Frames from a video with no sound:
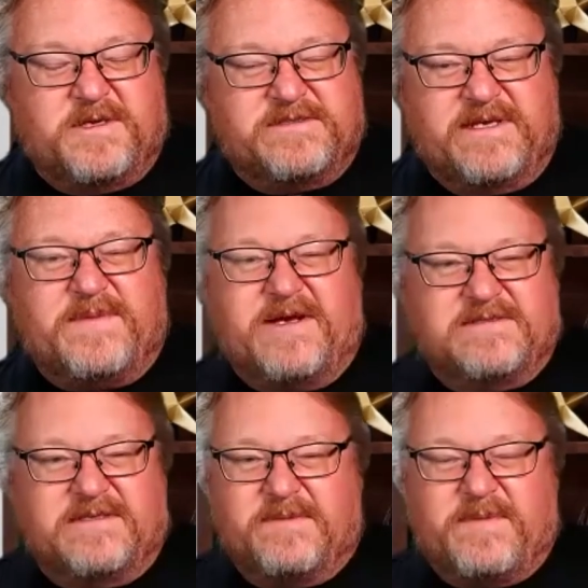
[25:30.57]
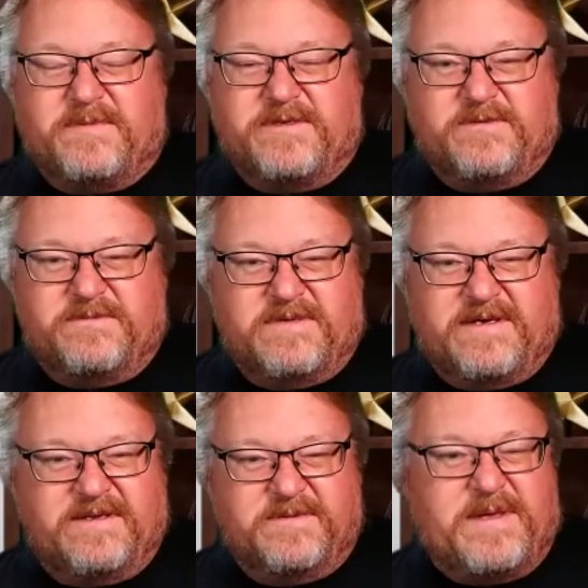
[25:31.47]
sandbox. A lot of people know
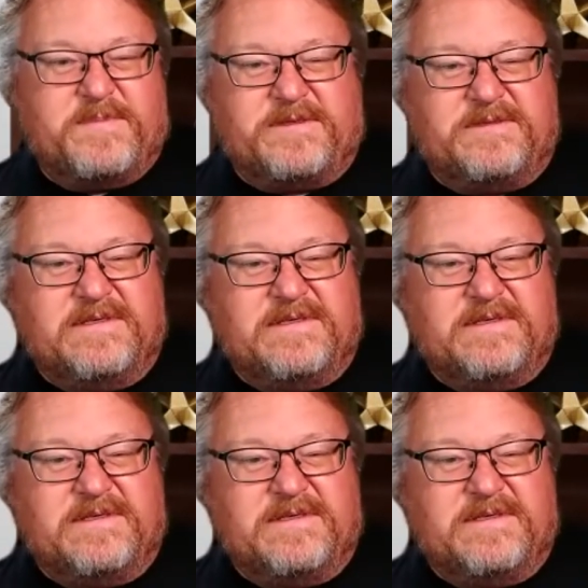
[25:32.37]
other people.